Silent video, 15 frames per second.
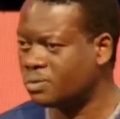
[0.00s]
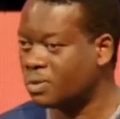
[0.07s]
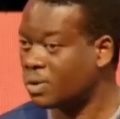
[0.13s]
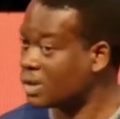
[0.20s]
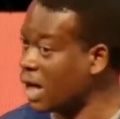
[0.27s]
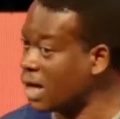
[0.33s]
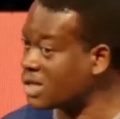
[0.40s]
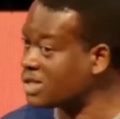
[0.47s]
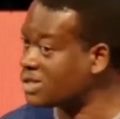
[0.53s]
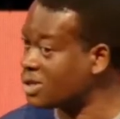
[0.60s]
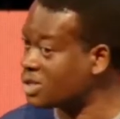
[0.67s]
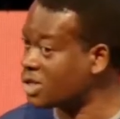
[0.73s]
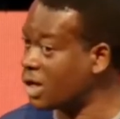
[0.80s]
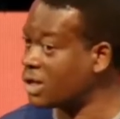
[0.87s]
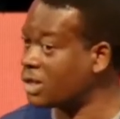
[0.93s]
That is to
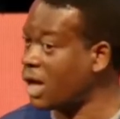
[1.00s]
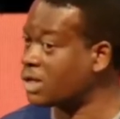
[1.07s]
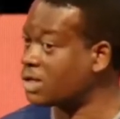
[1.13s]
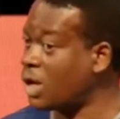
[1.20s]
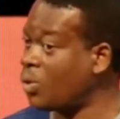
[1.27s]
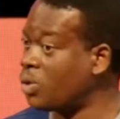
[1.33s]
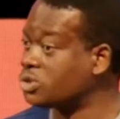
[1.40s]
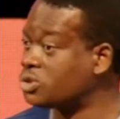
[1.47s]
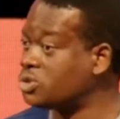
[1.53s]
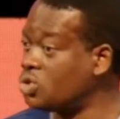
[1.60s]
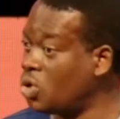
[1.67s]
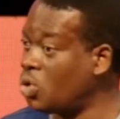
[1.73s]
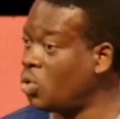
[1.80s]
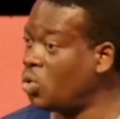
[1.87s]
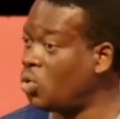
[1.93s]
say that there was
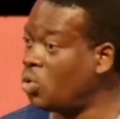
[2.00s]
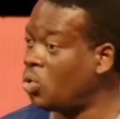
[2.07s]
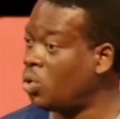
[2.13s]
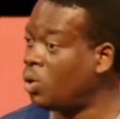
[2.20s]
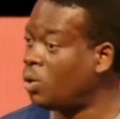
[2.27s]
no